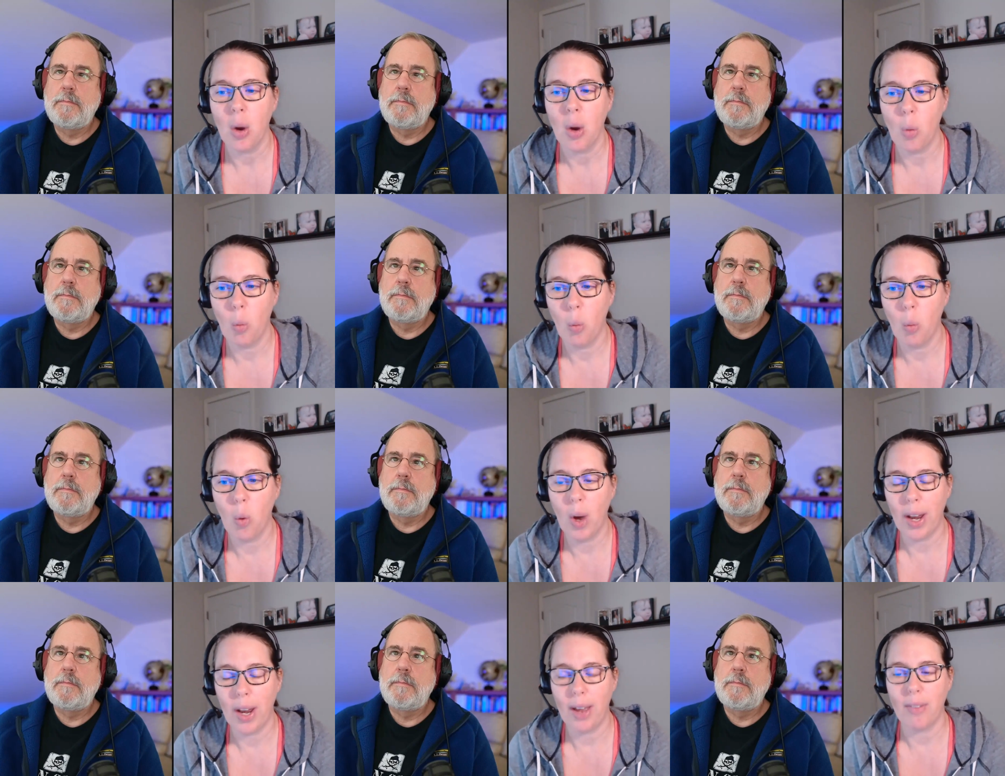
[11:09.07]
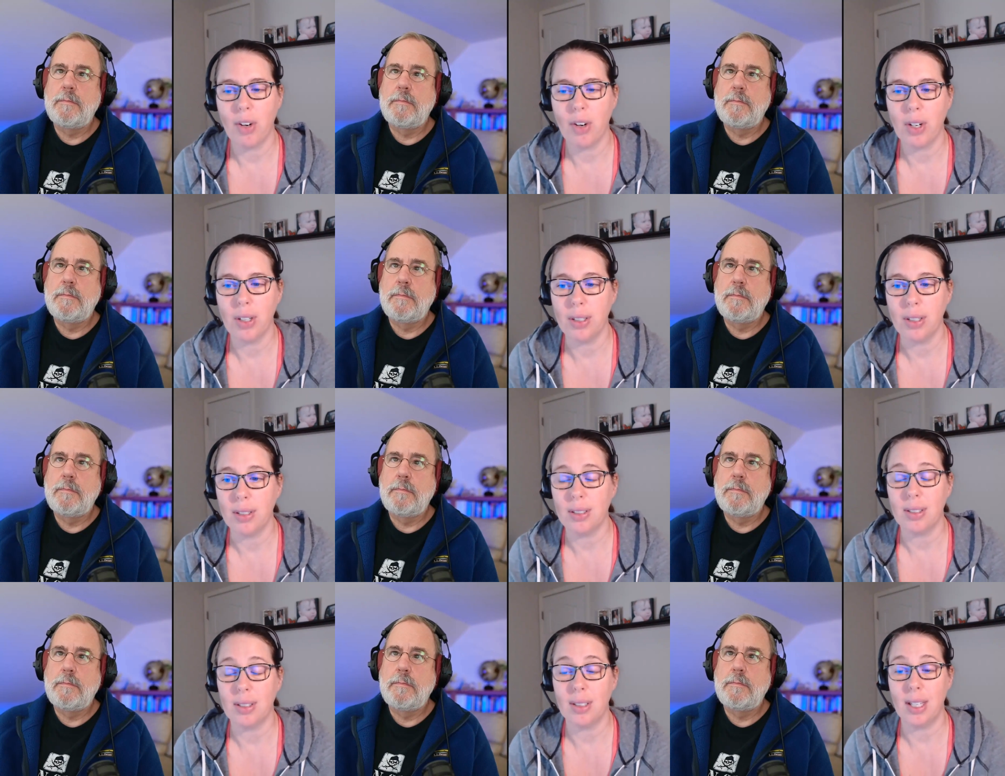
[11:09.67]
Speaker 1: whatever
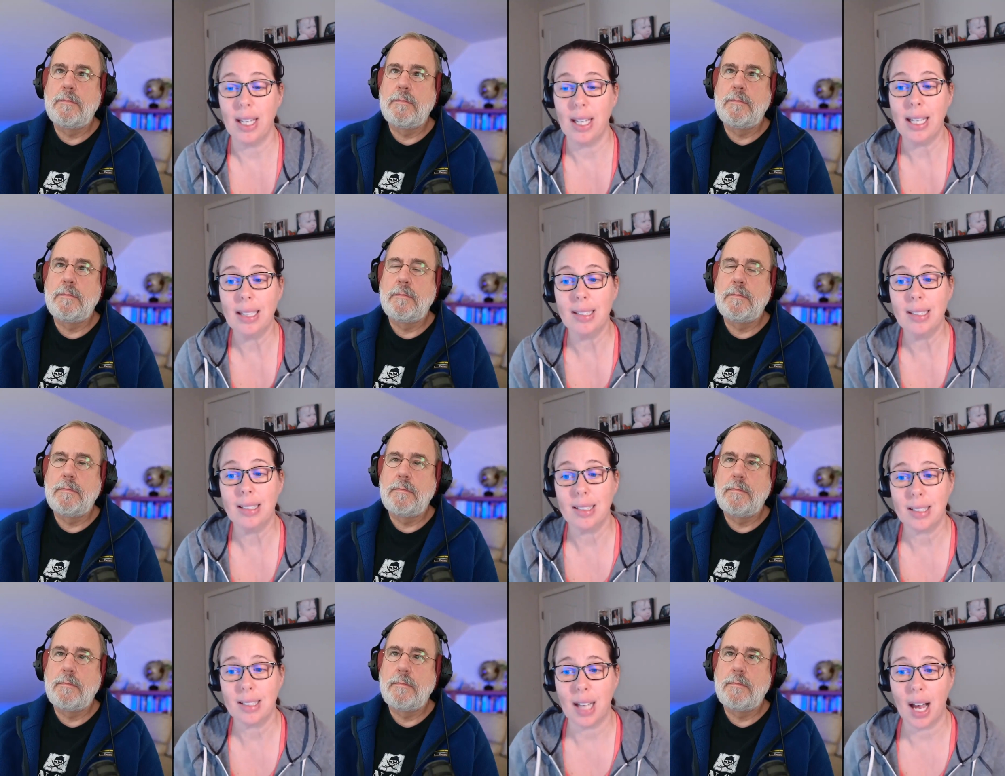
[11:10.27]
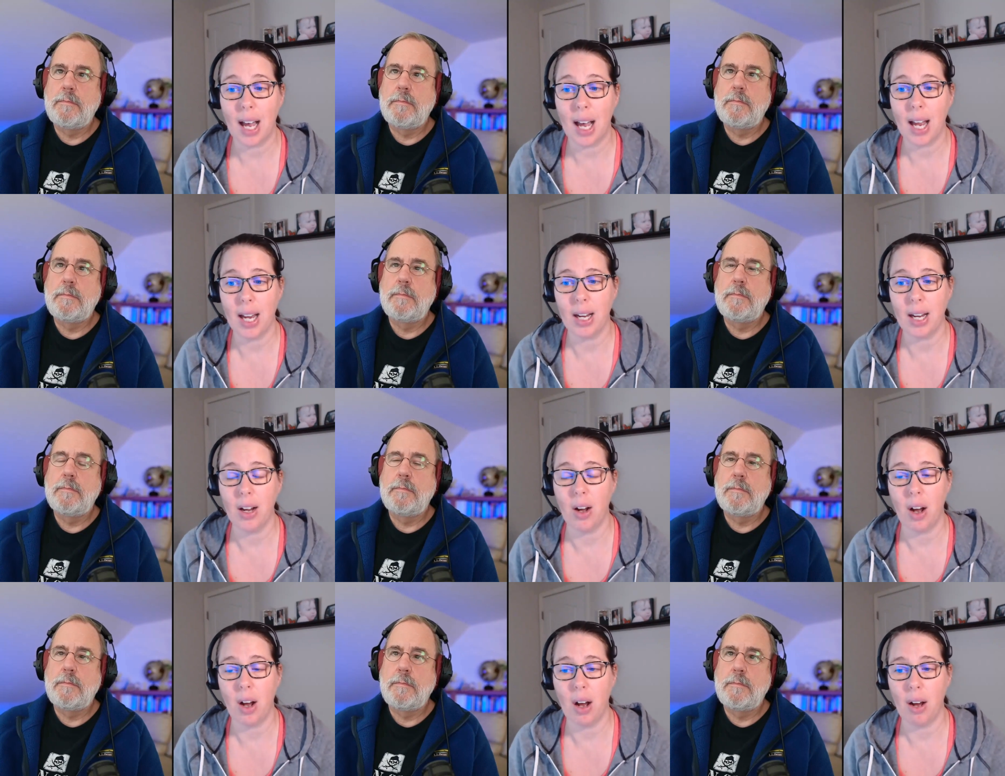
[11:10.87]
is inside
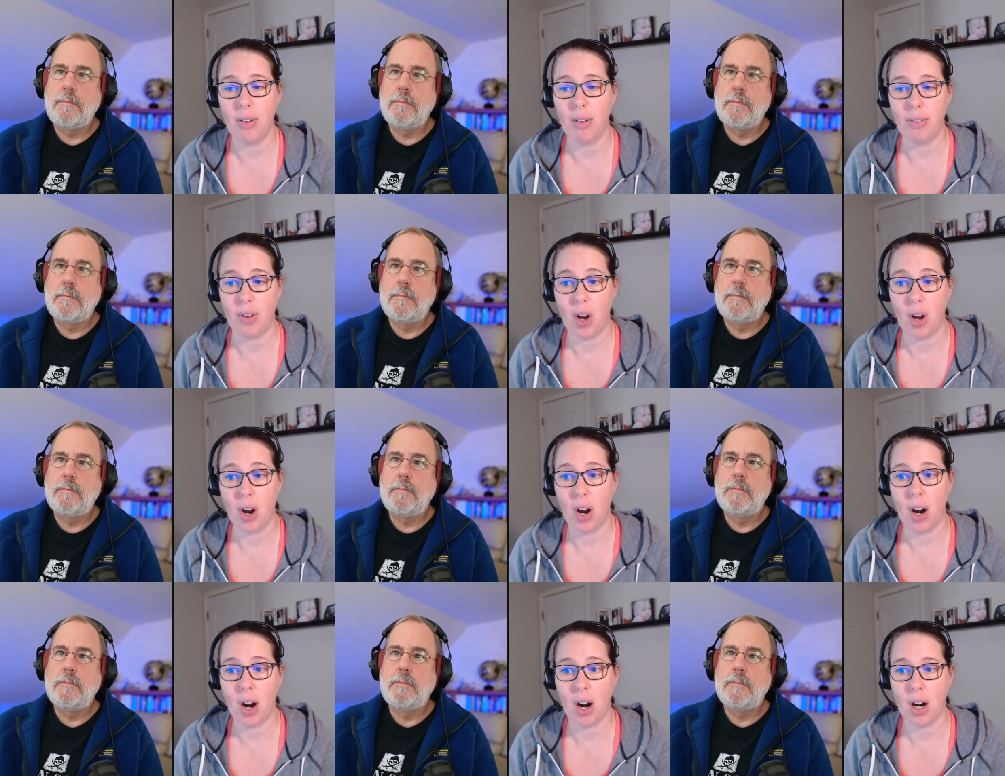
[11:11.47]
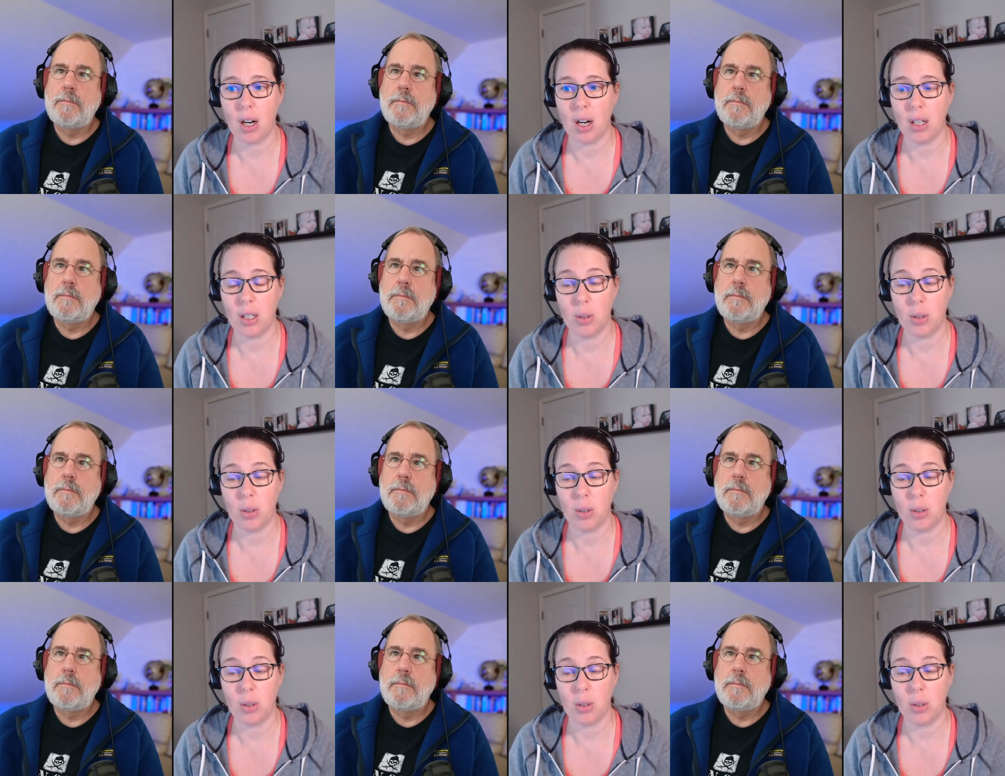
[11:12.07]
of our